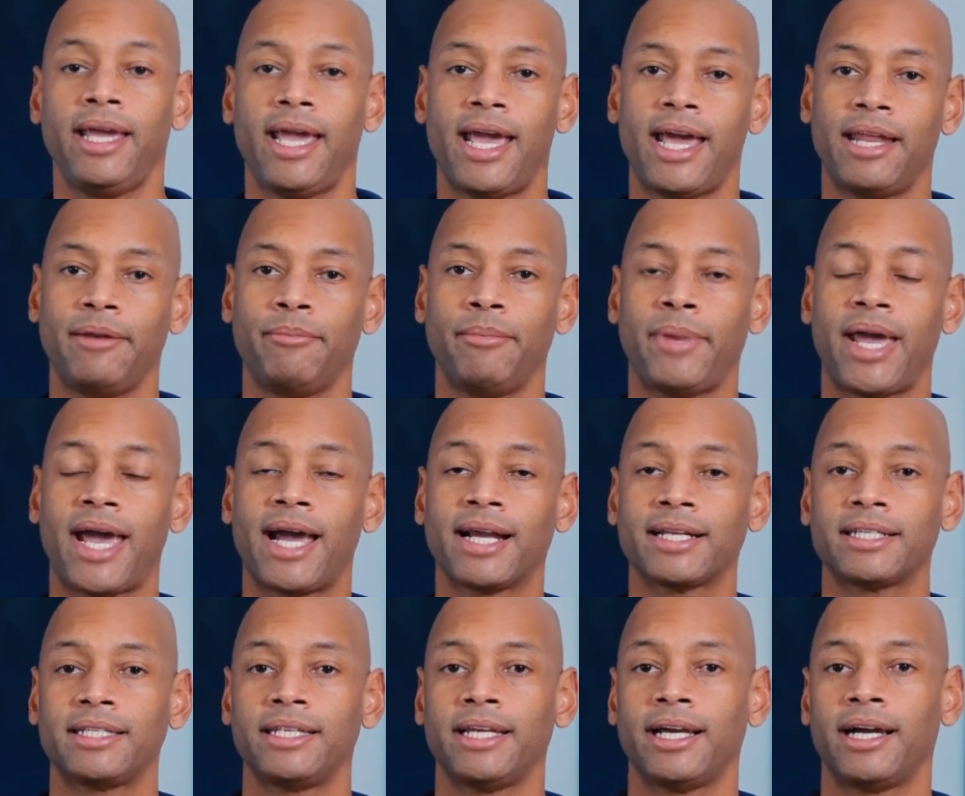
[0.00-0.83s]
and
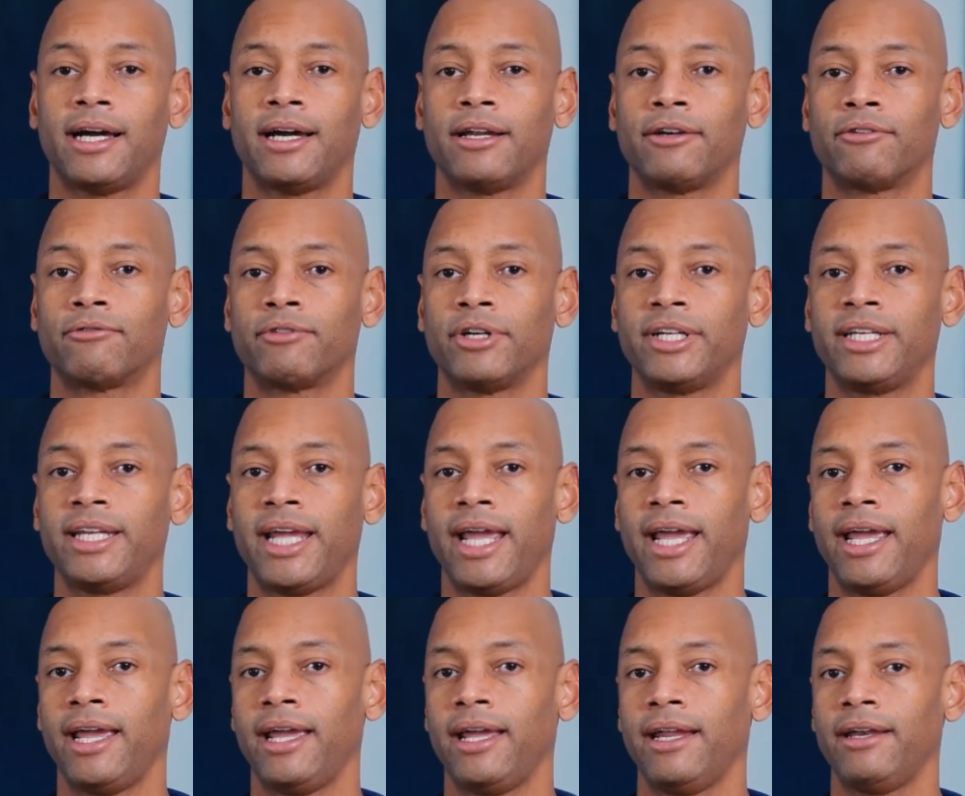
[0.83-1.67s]
Maxeon
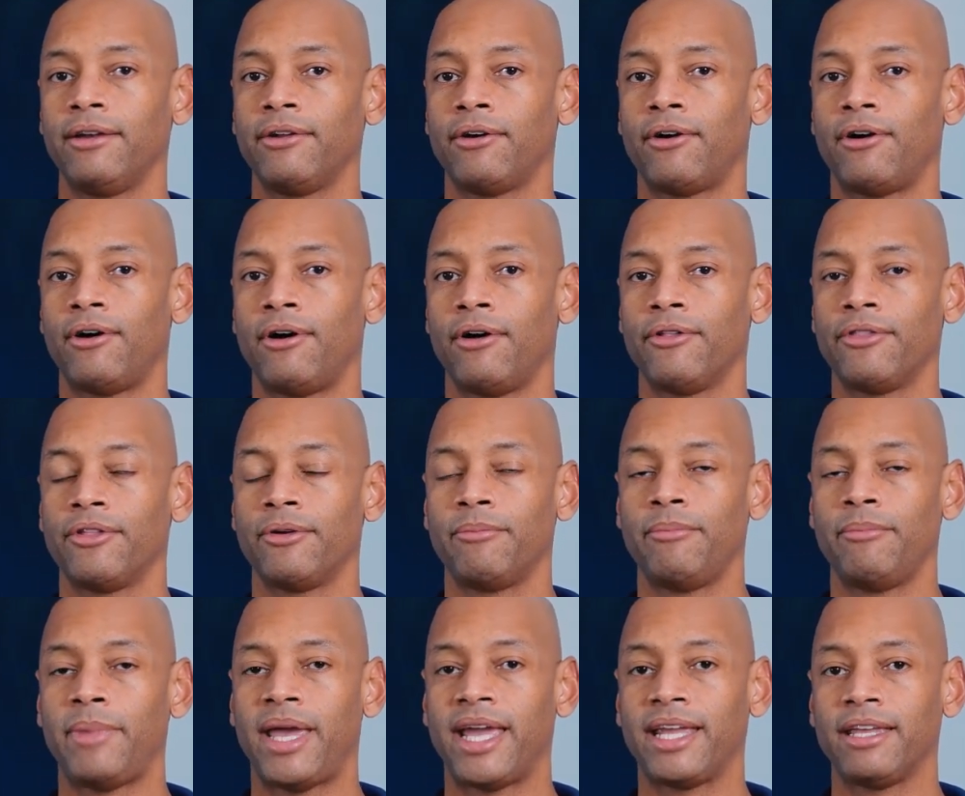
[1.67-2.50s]
retained all
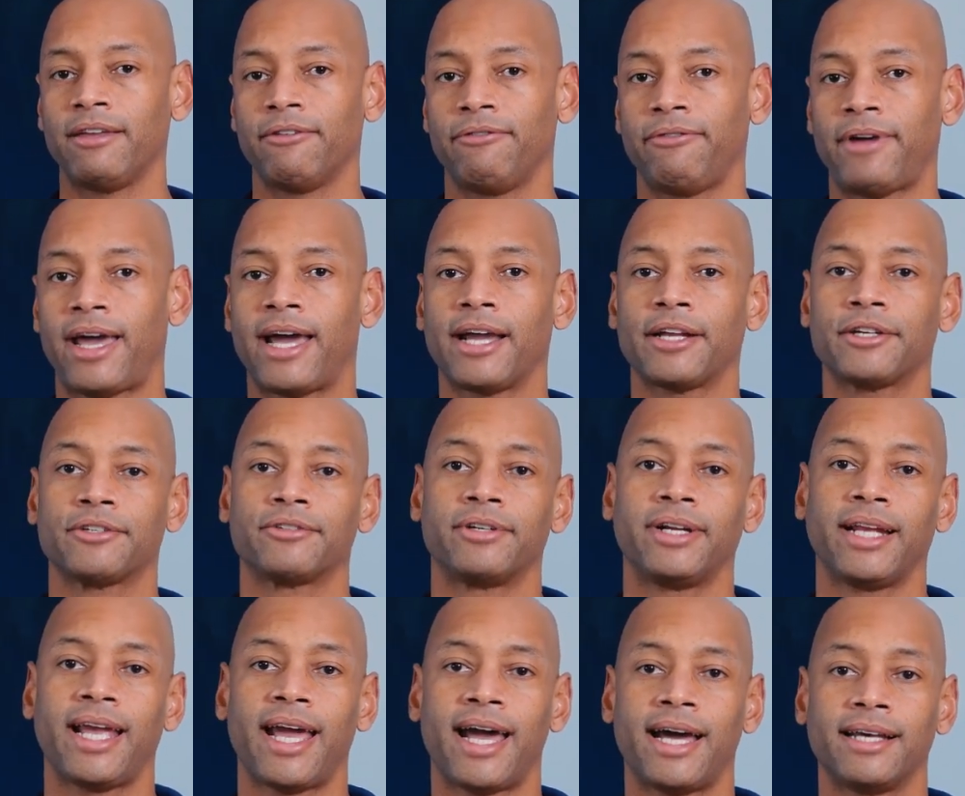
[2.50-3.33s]
the
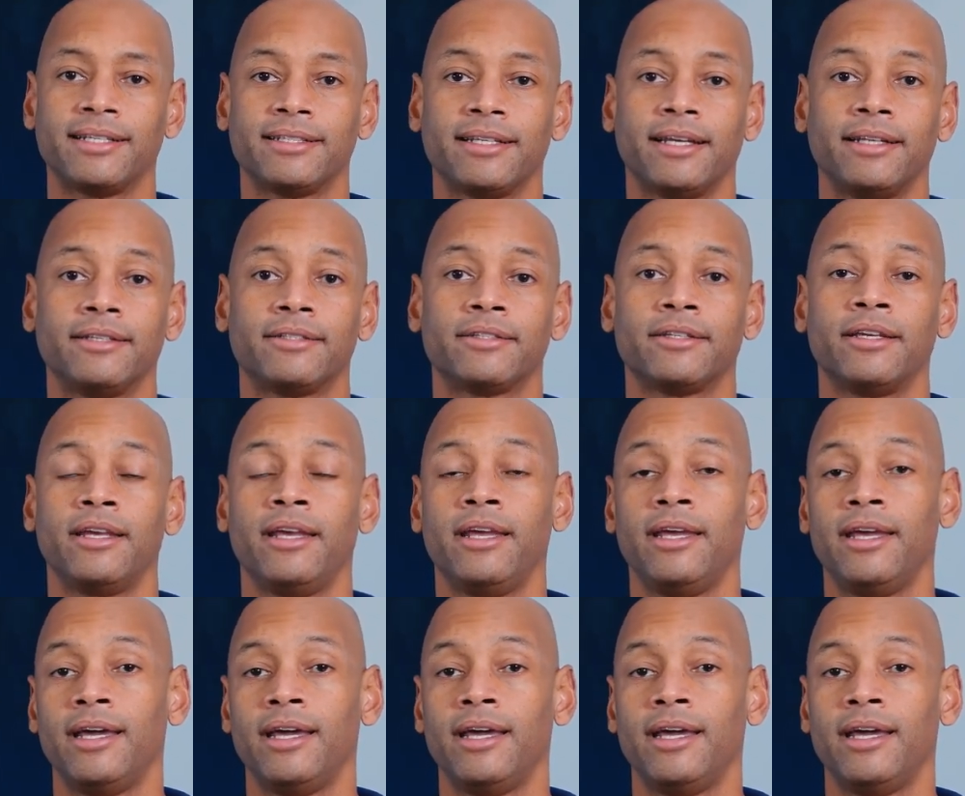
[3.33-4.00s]
manufacturing assets.